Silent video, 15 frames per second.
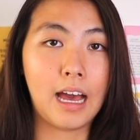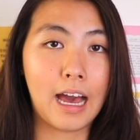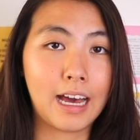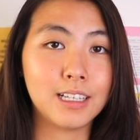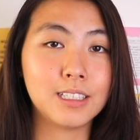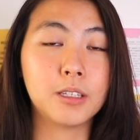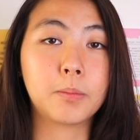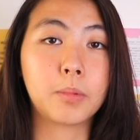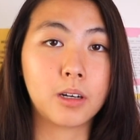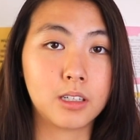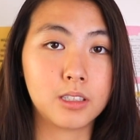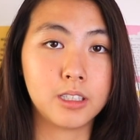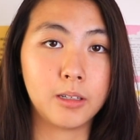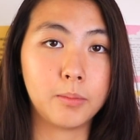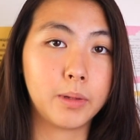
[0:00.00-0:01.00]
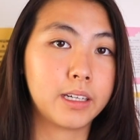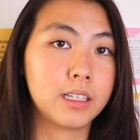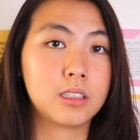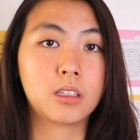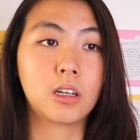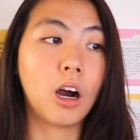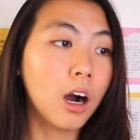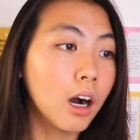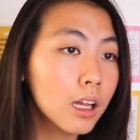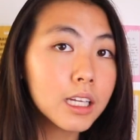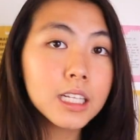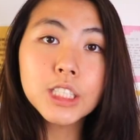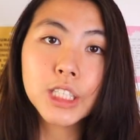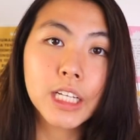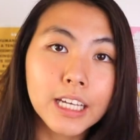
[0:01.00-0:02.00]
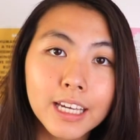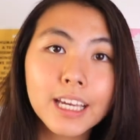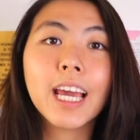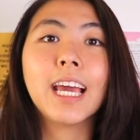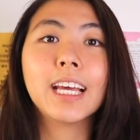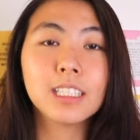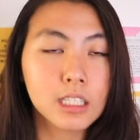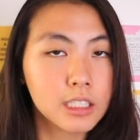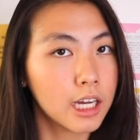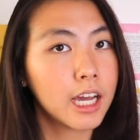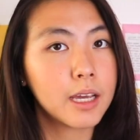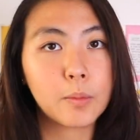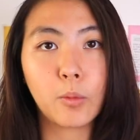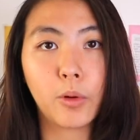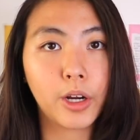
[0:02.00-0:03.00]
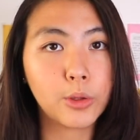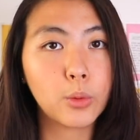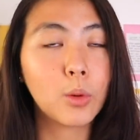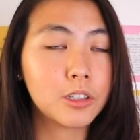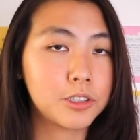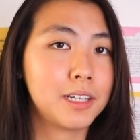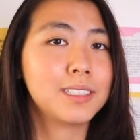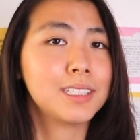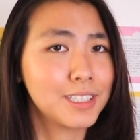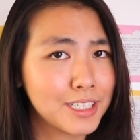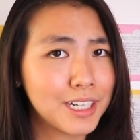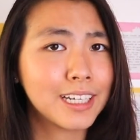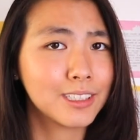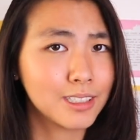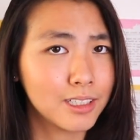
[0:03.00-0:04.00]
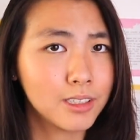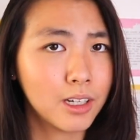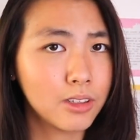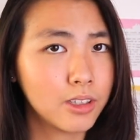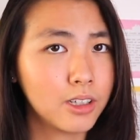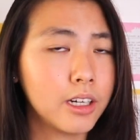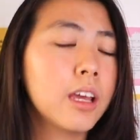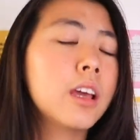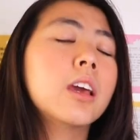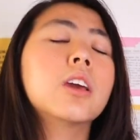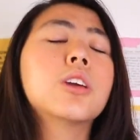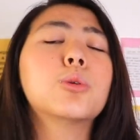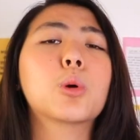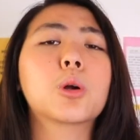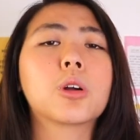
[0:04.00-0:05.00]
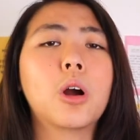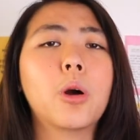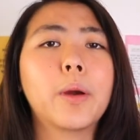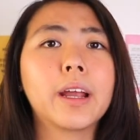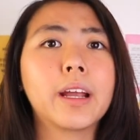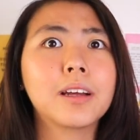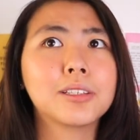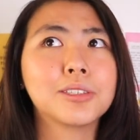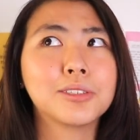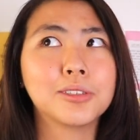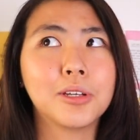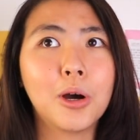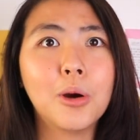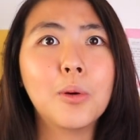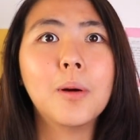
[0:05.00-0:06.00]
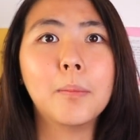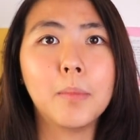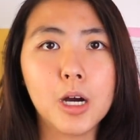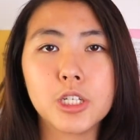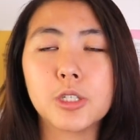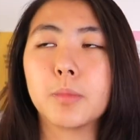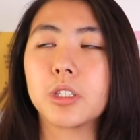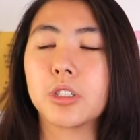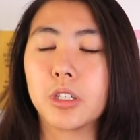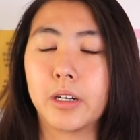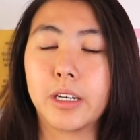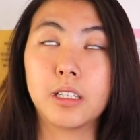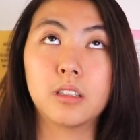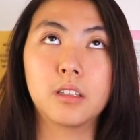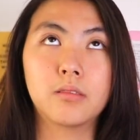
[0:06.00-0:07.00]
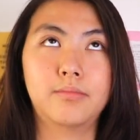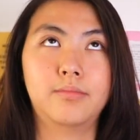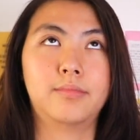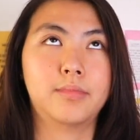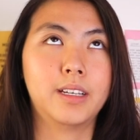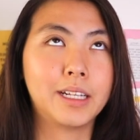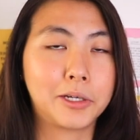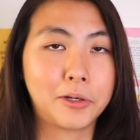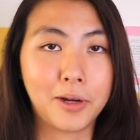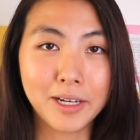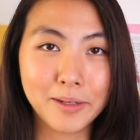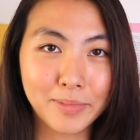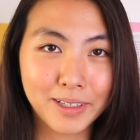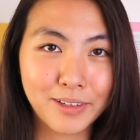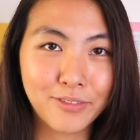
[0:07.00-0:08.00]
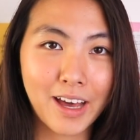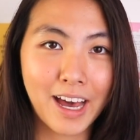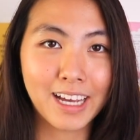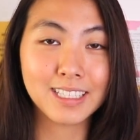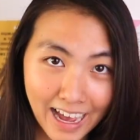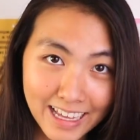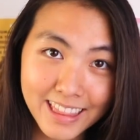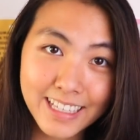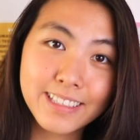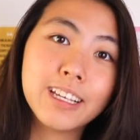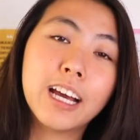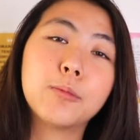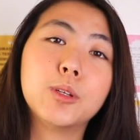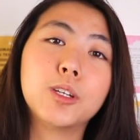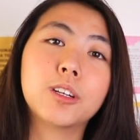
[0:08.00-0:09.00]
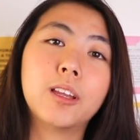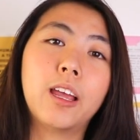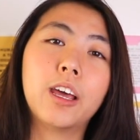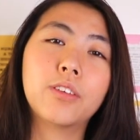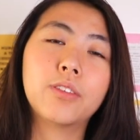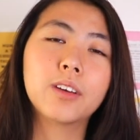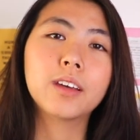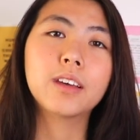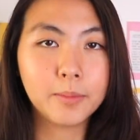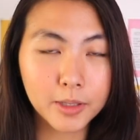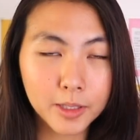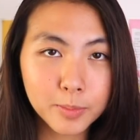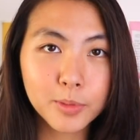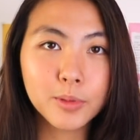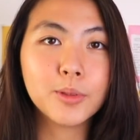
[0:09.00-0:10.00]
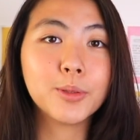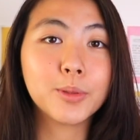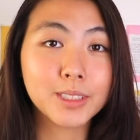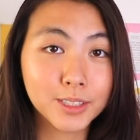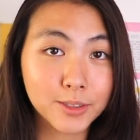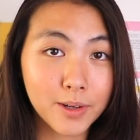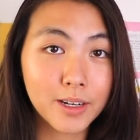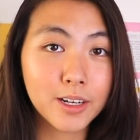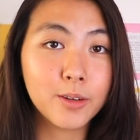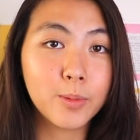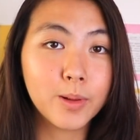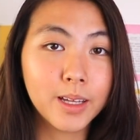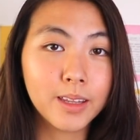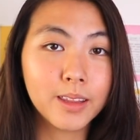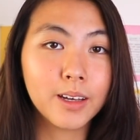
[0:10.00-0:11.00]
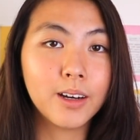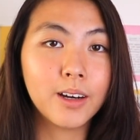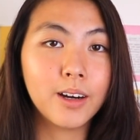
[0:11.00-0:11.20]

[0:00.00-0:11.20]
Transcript: as a person because college is a time where you are transitioning into adulthood. You are growing so much, maturing incredibly fast at this time in your life. And the people you are surrounded with